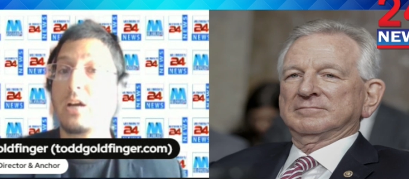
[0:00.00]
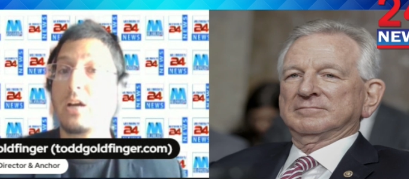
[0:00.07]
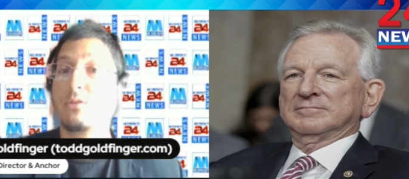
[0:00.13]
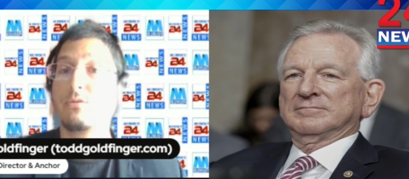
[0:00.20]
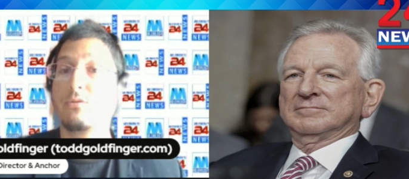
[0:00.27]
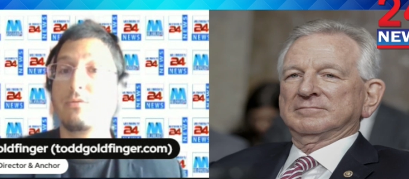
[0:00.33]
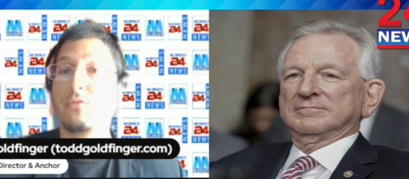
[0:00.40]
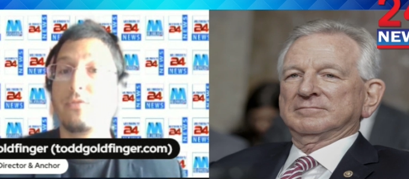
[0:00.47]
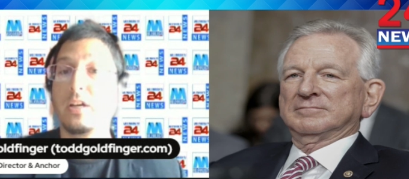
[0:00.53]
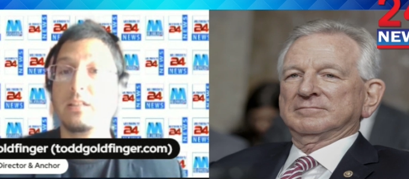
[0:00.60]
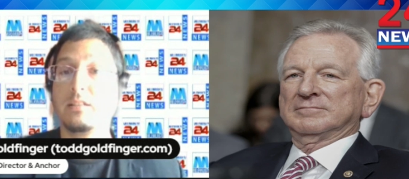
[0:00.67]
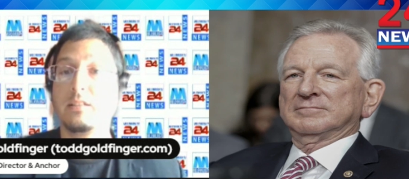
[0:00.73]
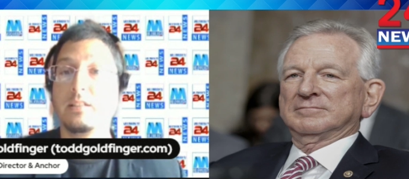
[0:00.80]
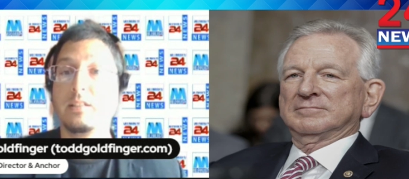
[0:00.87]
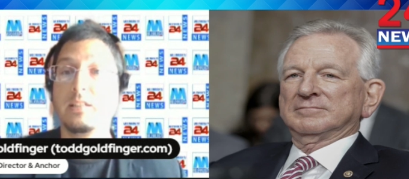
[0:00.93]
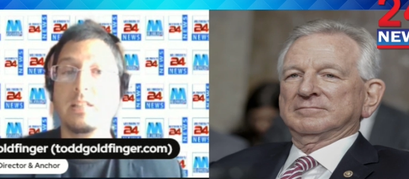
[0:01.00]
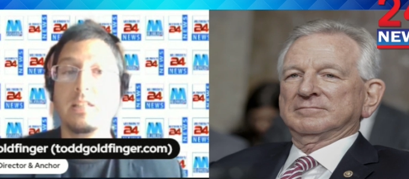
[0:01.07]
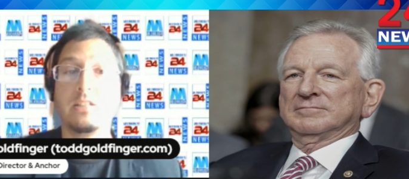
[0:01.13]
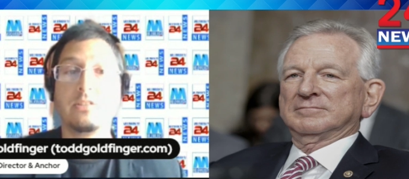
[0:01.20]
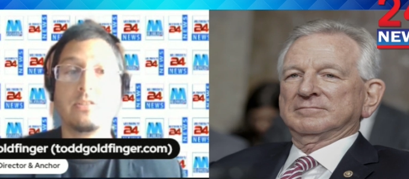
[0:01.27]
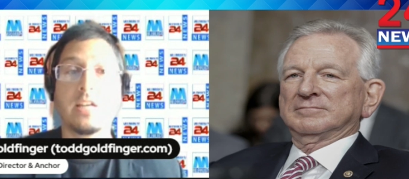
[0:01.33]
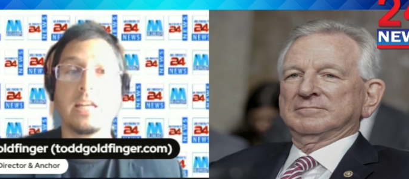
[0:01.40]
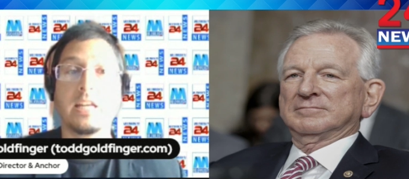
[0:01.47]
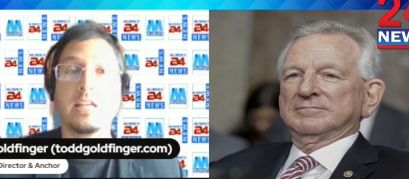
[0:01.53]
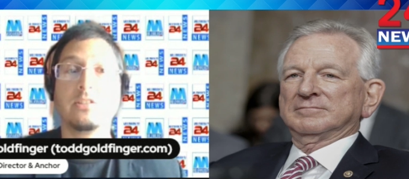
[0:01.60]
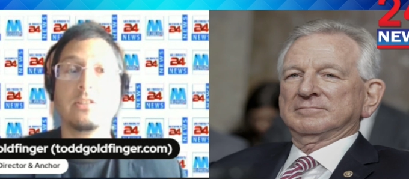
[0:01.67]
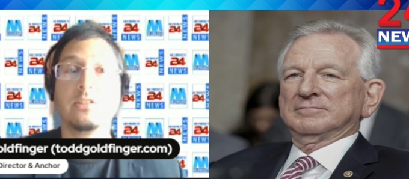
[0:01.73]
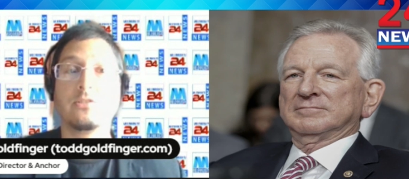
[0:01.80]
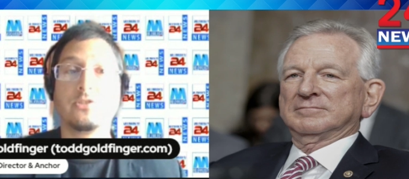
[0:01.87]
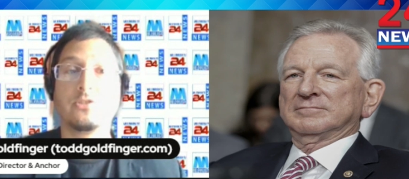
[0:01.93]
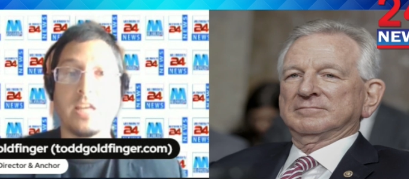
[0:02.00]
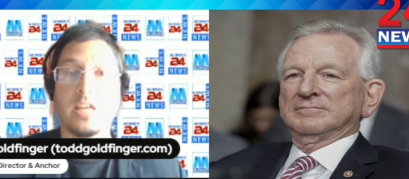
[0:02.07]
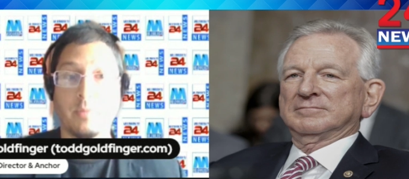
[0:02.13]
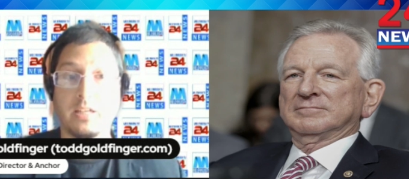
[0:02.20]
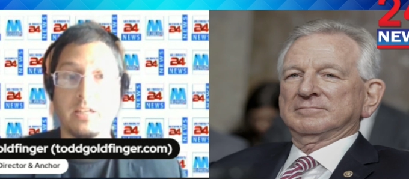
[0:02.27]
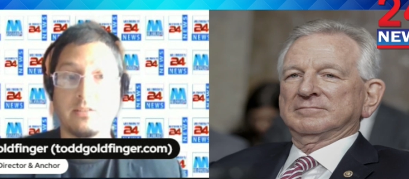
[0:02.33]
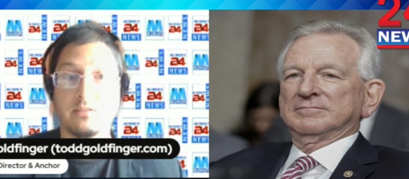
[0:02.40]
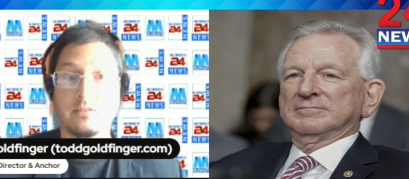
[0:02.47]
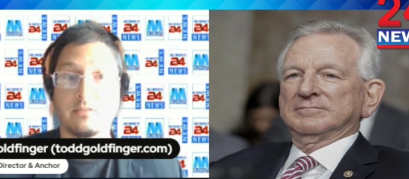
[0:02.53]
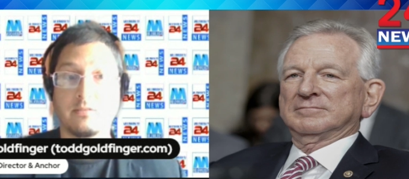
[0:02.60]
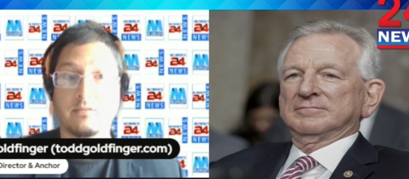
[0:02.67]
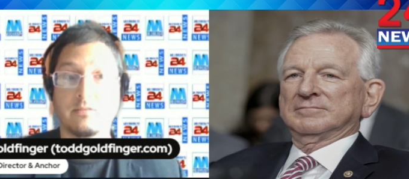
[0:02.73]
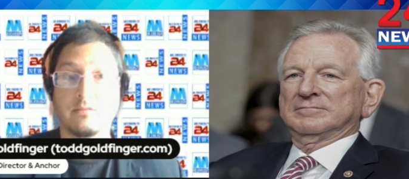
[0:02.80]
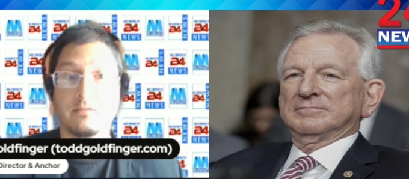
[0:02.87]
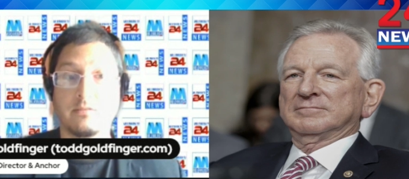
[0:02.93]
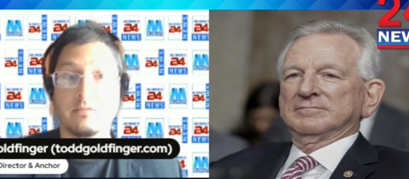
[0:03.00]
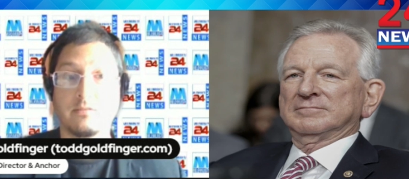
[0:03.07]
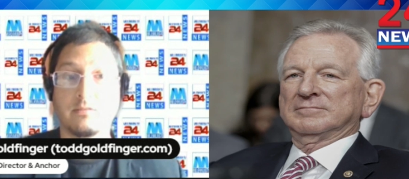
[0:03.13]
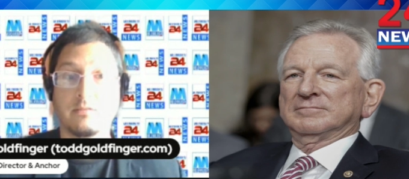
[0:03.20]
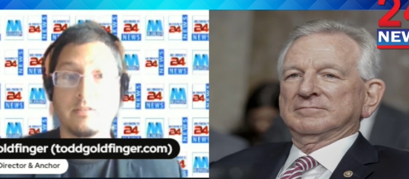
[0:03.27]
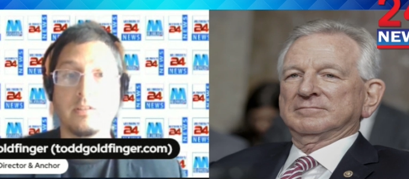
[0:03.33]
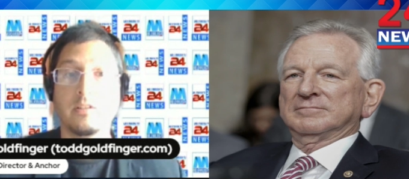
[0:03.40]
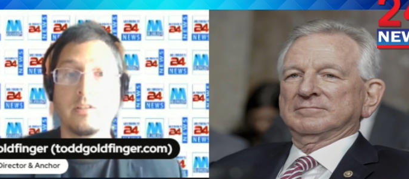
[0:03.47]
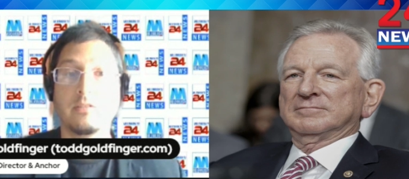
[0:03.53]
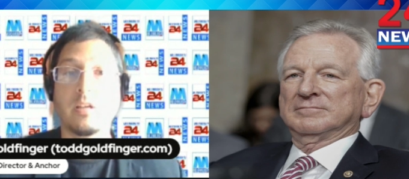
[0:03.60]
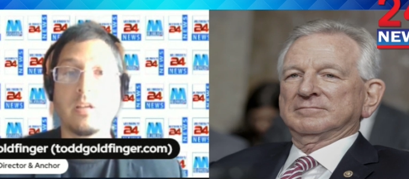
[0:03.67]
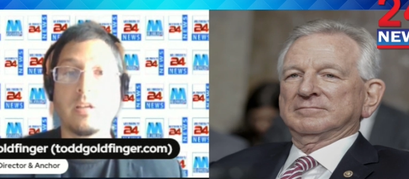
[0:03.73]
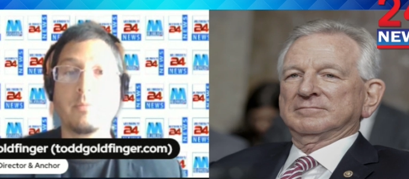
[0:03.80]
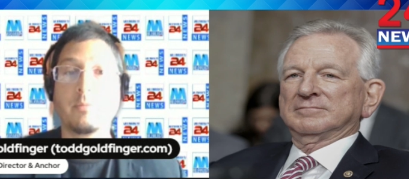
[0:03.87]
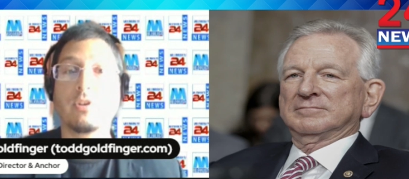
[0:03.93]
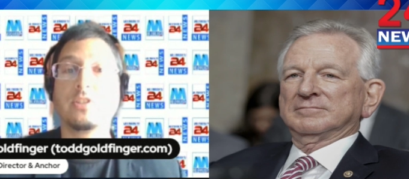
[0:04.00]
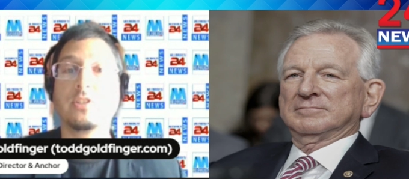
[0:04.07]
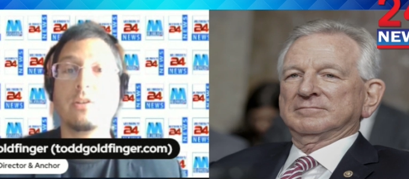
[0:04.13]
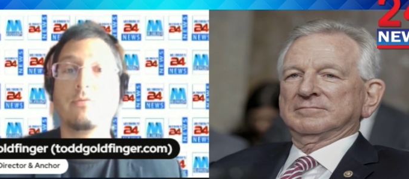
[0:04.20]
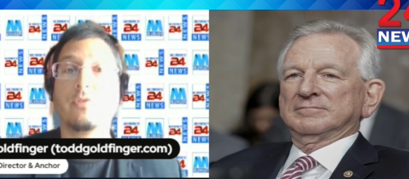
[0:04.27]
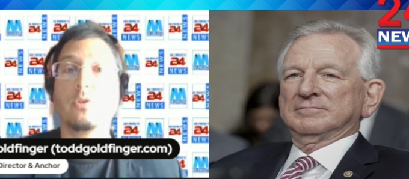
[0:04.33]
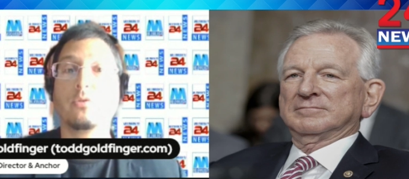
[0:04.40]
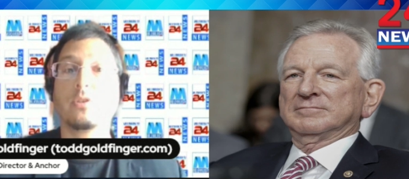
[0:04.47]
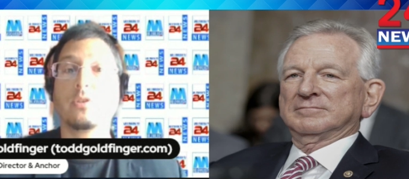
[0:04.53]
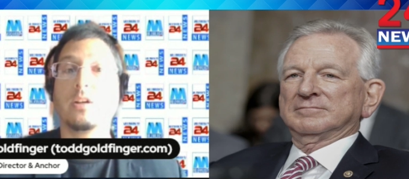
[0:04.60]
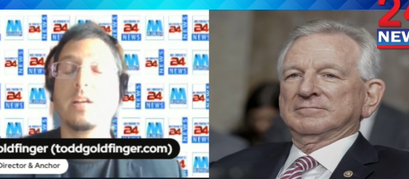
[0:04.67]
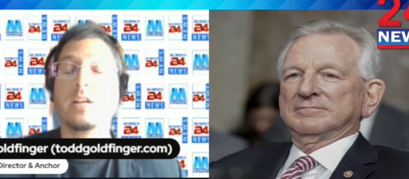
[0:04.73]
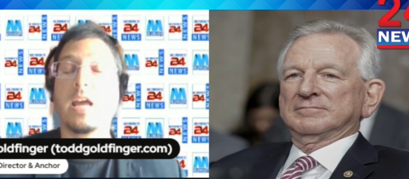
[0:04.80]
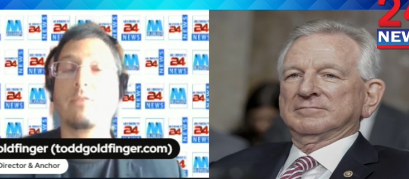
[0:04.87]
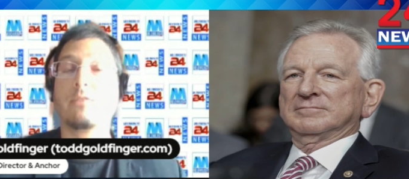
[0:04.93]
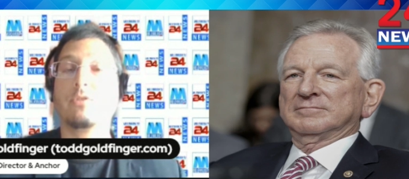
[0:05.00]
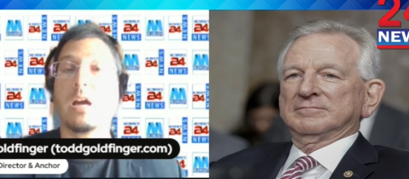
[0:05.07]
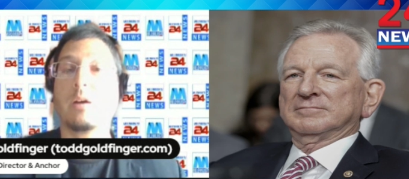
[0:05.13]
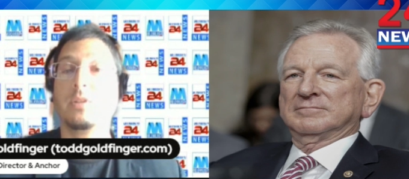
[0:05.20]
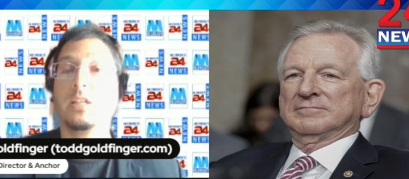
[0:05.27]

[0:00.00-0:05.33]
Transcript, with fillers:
Speaker 1: now, the fight is at a stalemate. Democrats say a vote on every